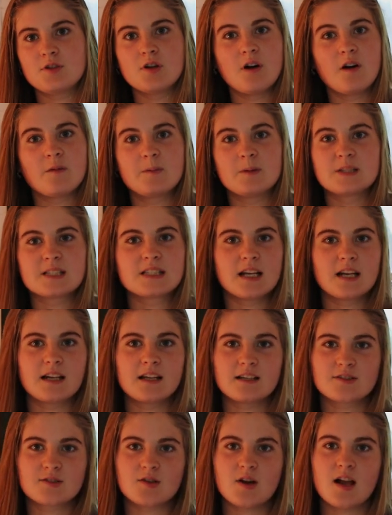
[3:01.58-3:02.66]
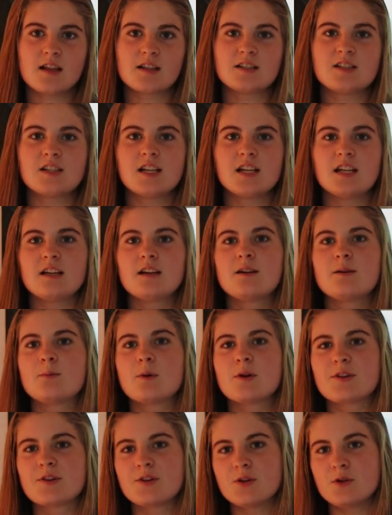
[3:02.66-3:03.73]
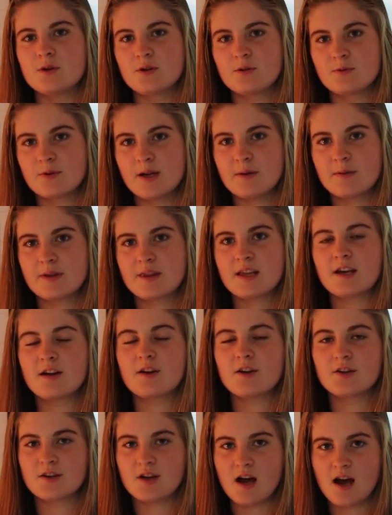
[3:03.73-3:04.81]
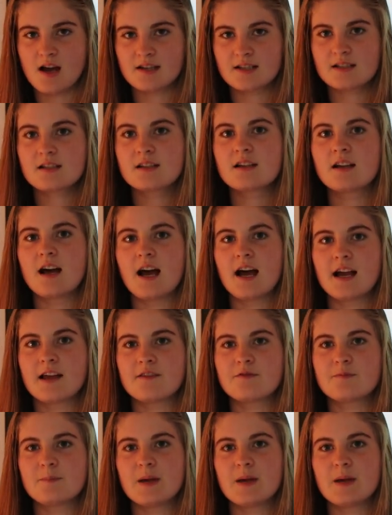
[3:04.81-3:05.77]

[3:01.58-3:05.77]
know I've been studying astrology, whether you agree with it or not. I've